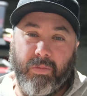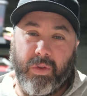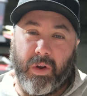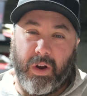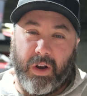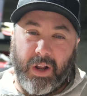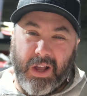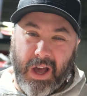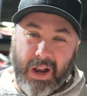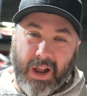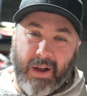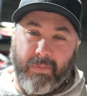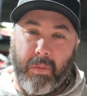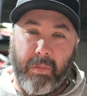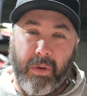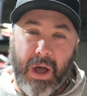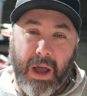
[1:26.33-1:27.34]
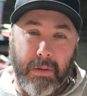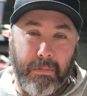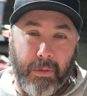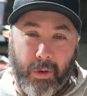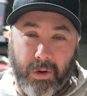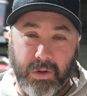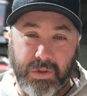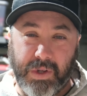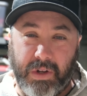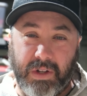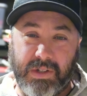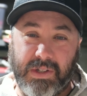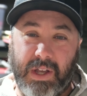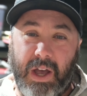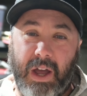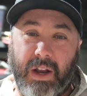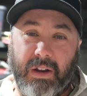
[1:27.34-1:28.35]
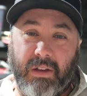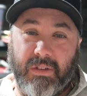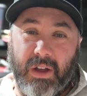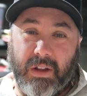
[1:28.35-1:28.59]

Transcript: They're gonna kind of have the black bars on the side because